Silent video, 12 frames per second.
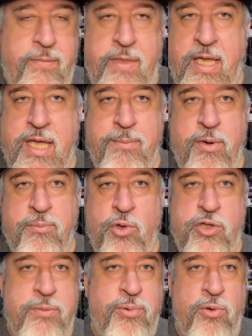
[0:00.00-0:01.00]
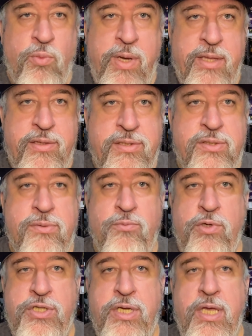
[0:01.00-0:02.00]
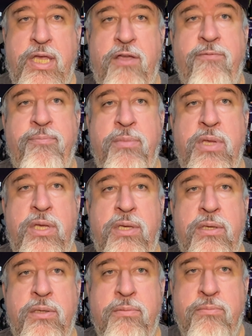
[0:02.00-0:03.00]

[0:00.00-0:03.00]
They come in multiple widths, which can give me